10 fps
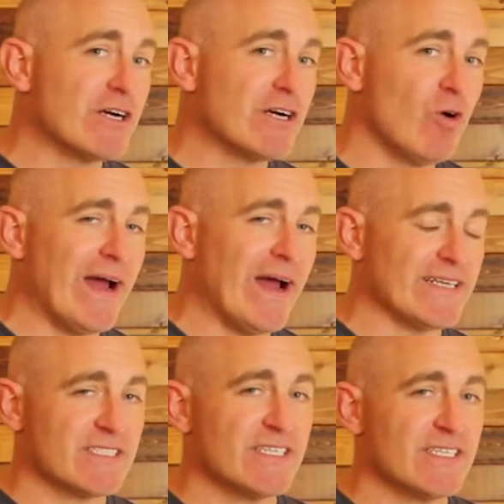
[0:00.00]

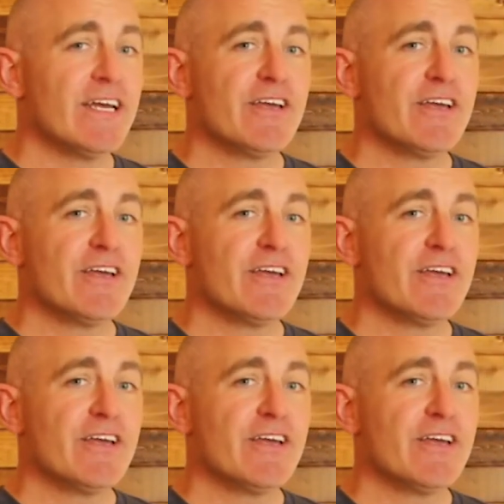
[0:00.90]
requests,